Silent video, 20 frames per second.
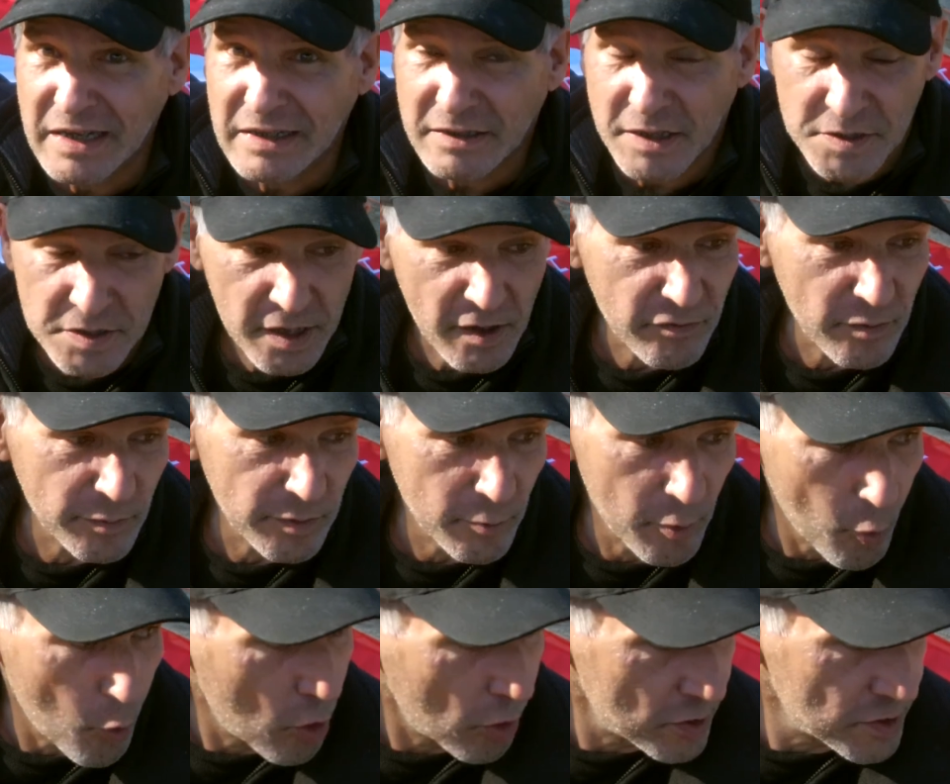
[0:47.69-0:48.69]
Let's give them the
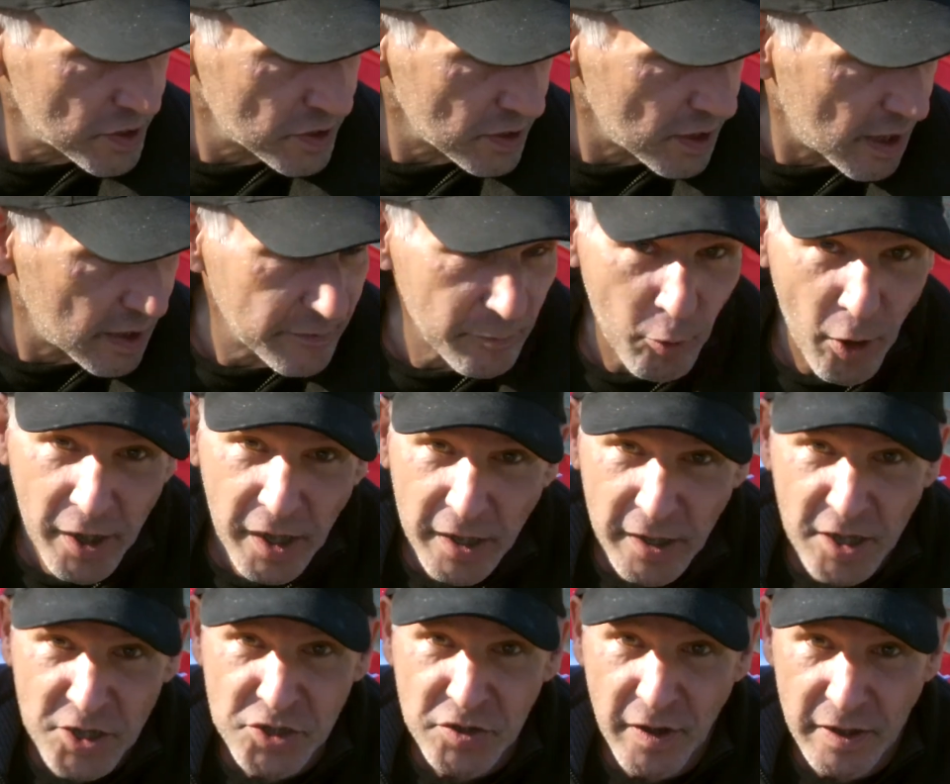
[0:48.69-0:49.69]
rewards and the
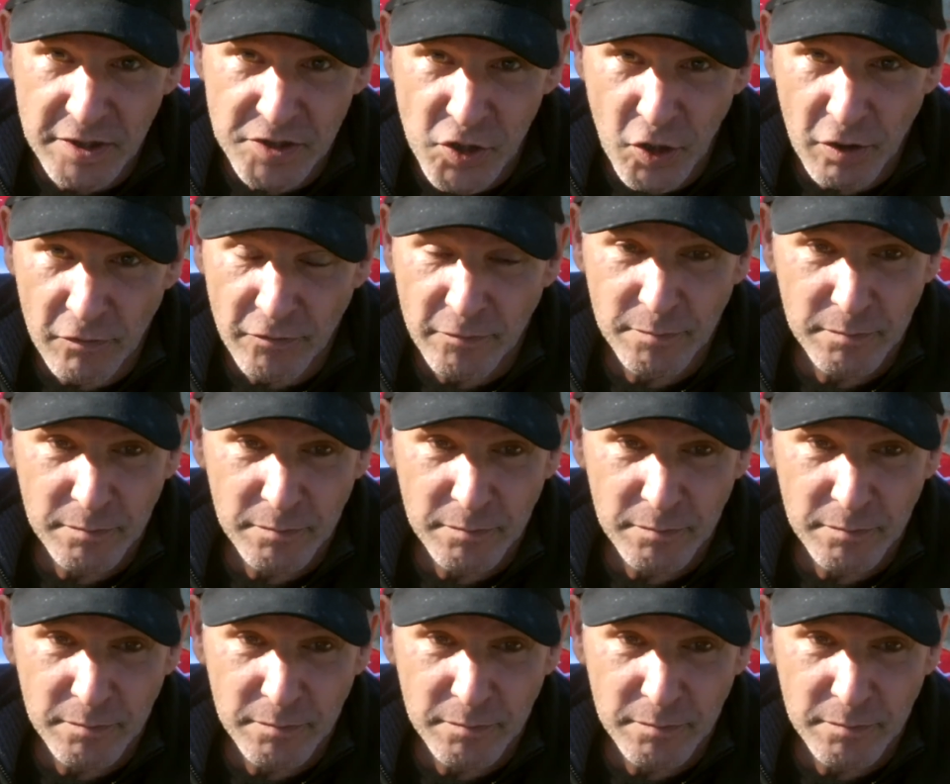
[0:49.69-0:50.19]
recognition they deserve.